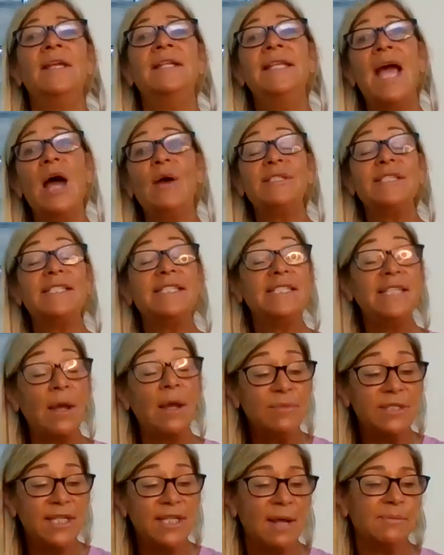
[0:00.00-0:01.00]
Now,
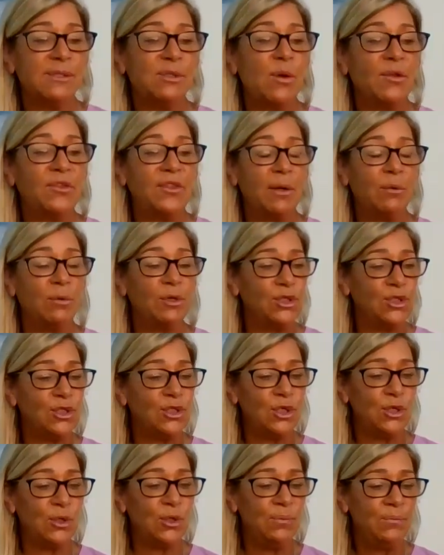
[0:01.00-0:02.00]
sometimes what they will
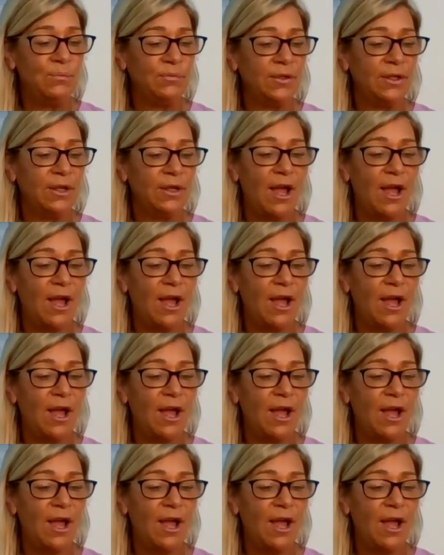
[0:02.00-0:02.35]
do,